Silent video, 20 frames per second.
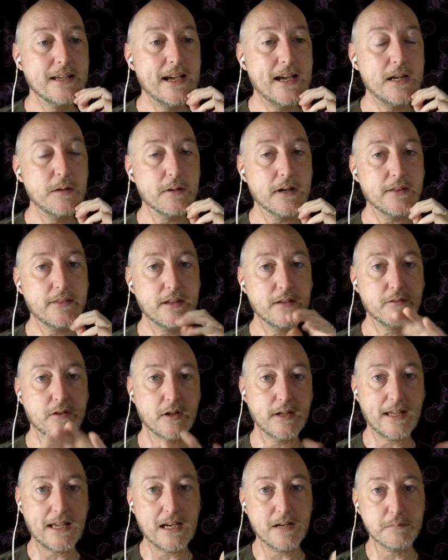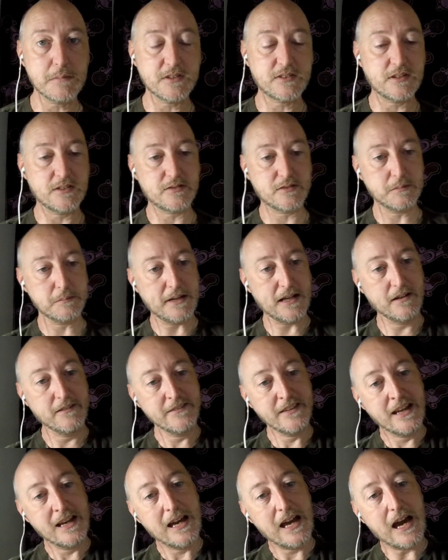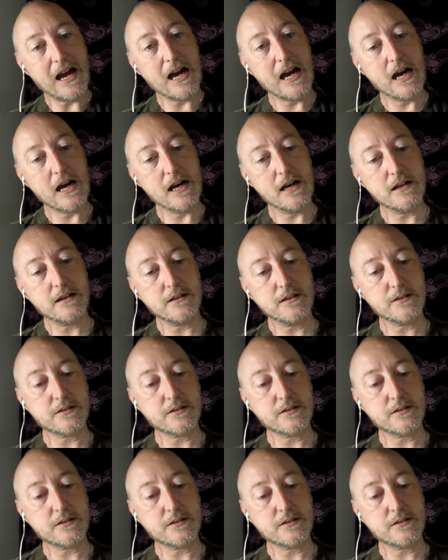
Anyway, I think I've got it out of my system now.